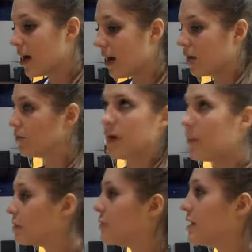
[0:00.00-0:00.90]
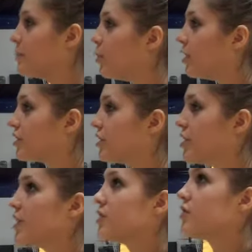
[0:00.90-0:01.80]
how how much we can push.
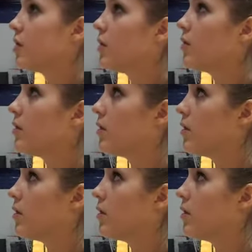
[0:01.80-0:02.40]
So.